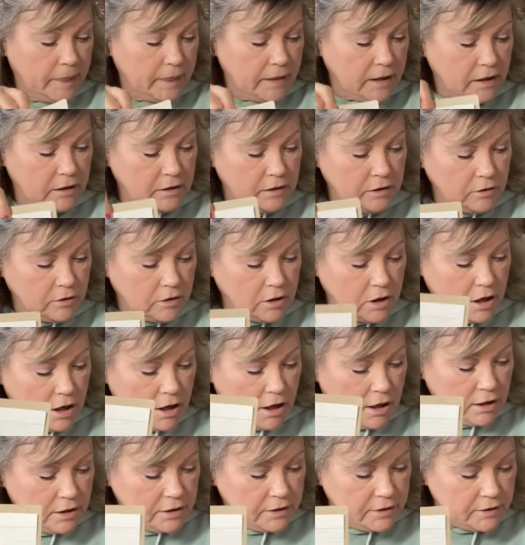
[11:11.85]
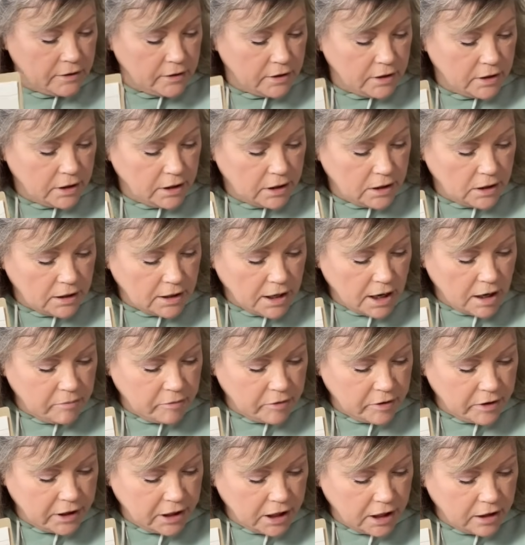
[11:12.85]
And they're called
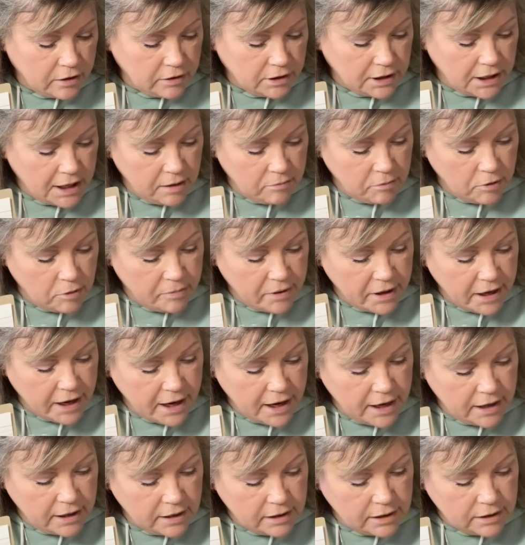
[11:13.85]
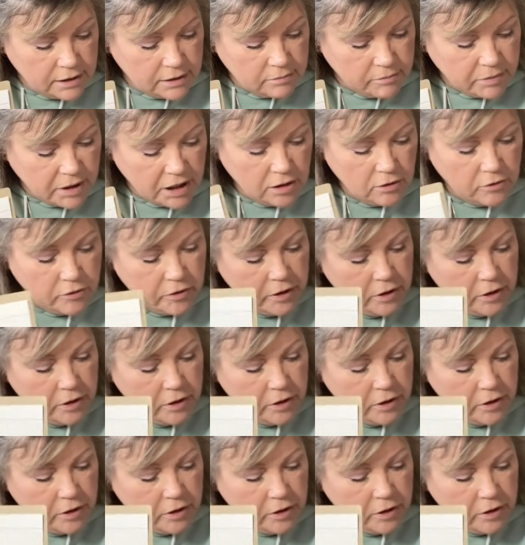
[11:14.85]
Library Card Label Pack by Lori